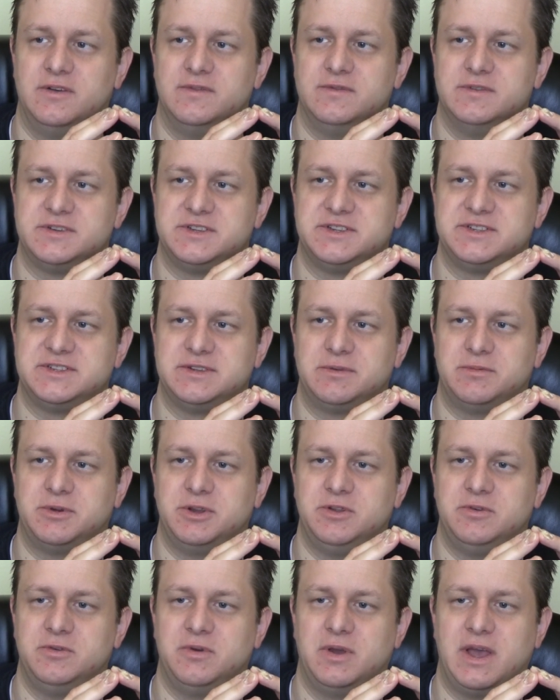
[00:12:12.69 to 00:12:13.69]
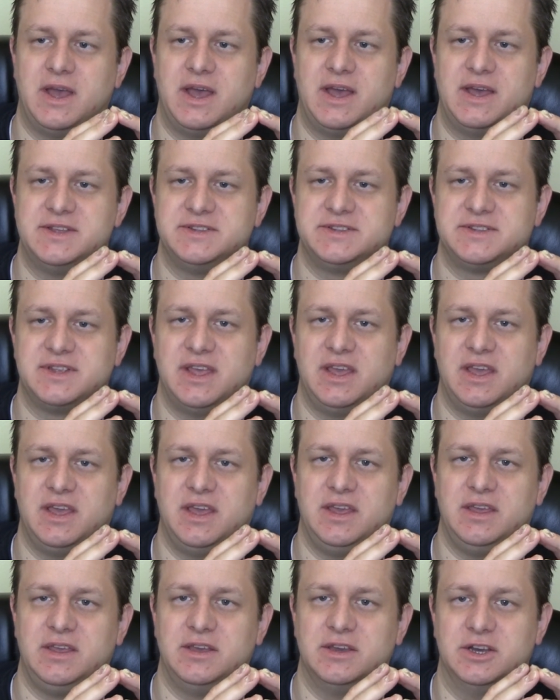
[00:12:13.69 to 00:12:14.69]
versus someone who has
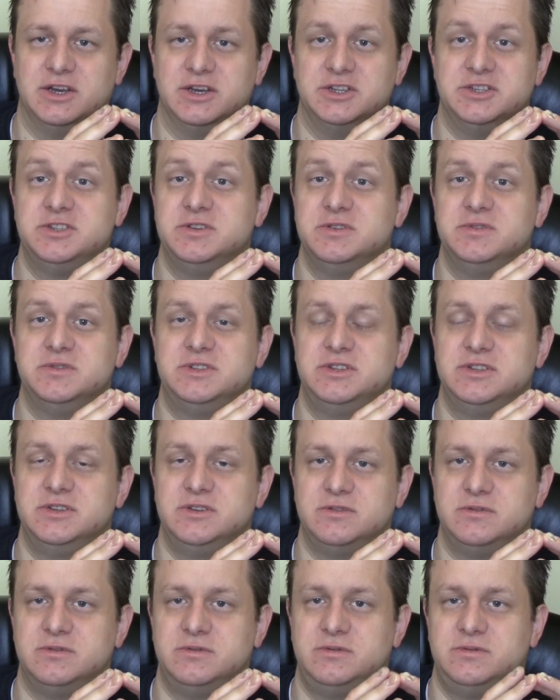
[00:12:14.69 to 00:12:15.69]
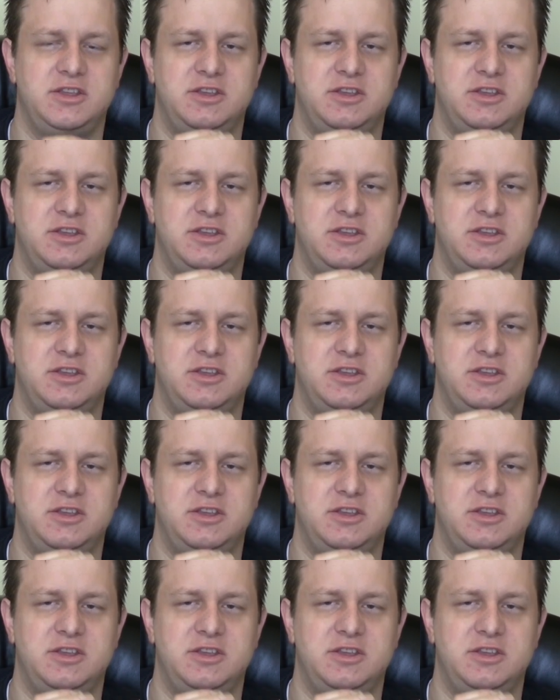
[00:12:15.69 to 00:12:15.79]
a 2/2,